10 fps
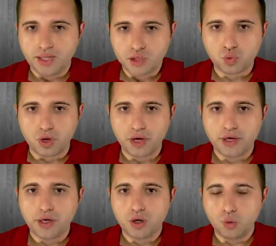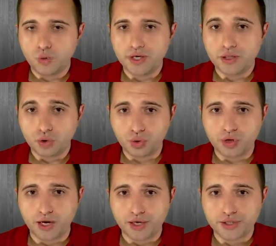That's why we, the
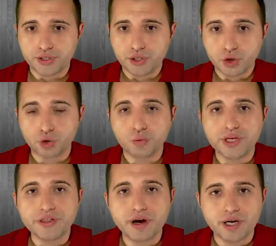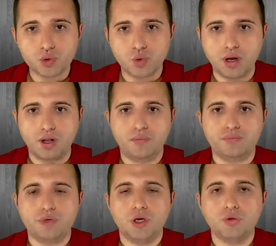good guys, should be there as well.
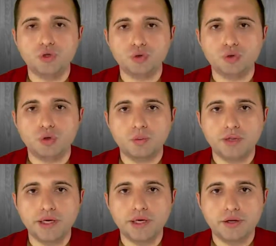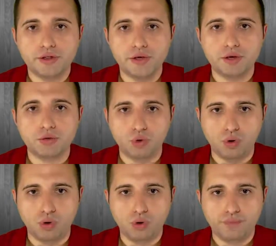We should play their
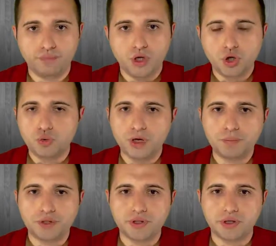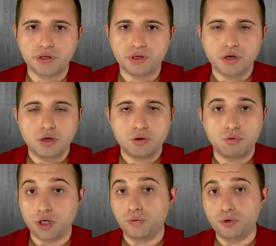role. You might be thinking,
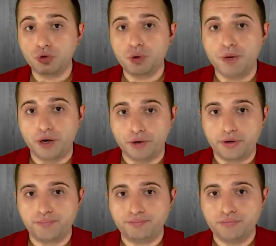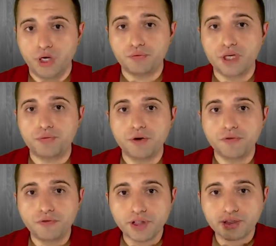what can we do about it? How can
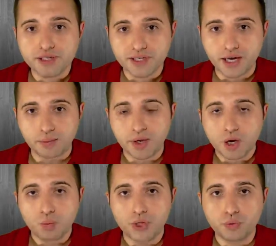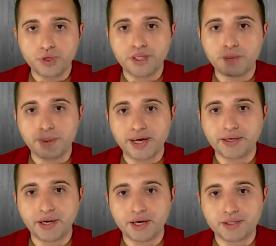we fill this gap between the
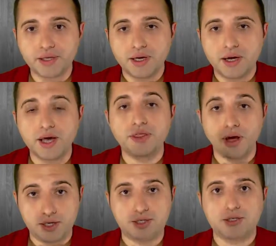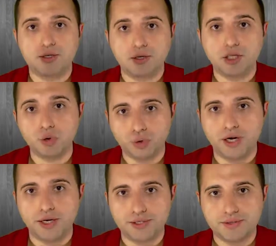bad guys and us? the good
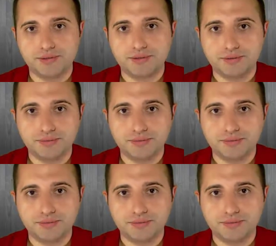guys?